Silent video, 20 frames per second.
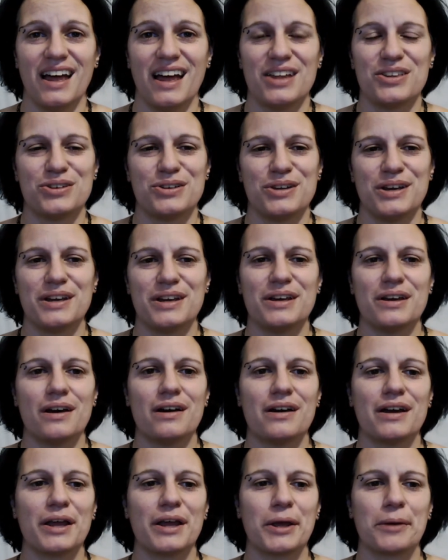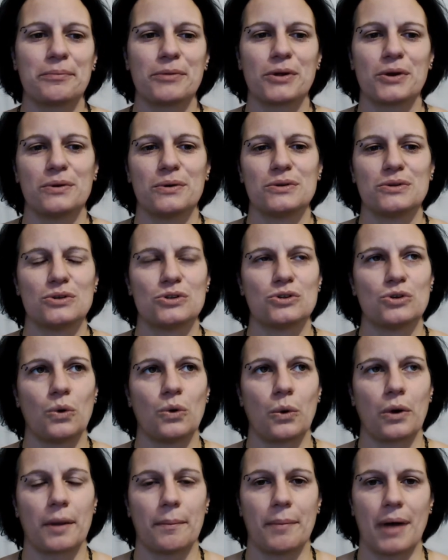Today I am going to
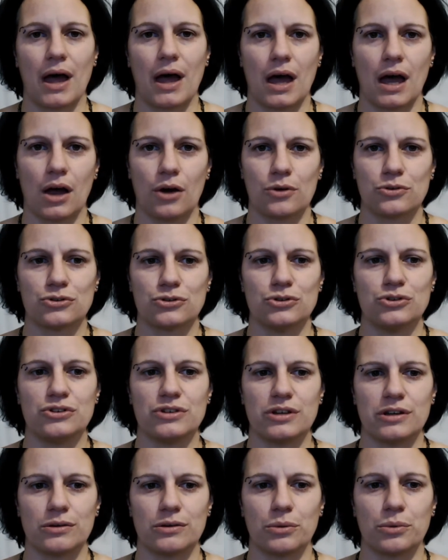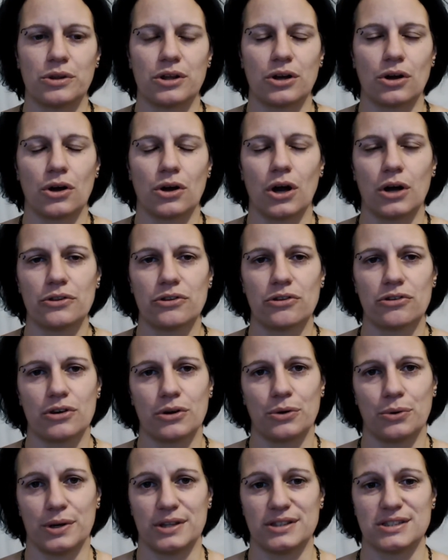talk about how to deal with the
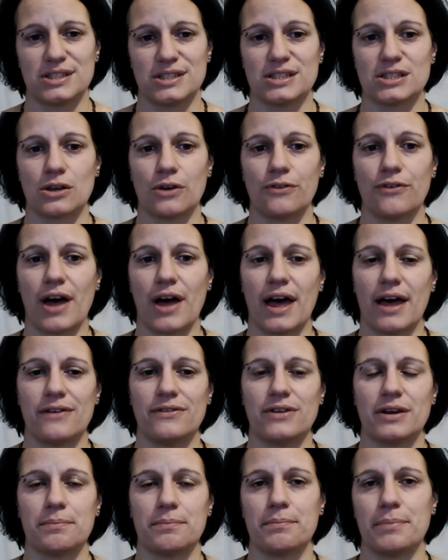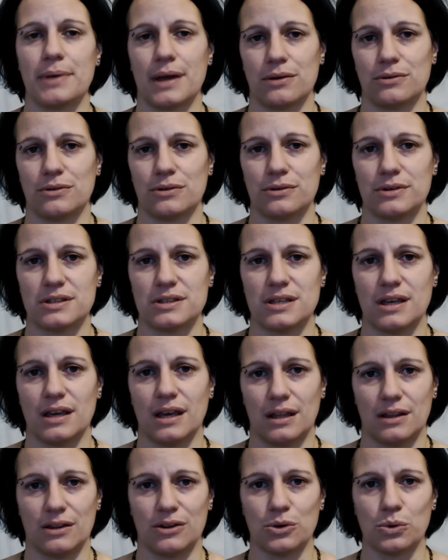consequences of having boundaries
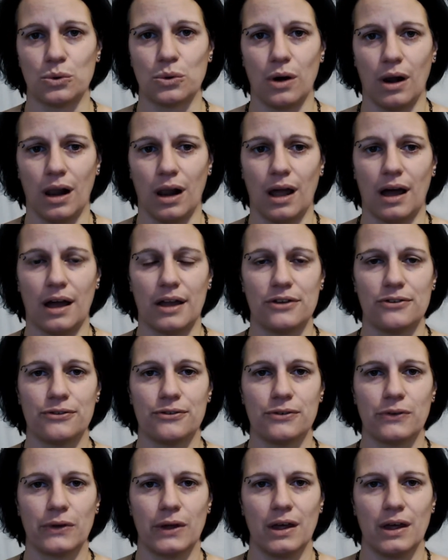in your life.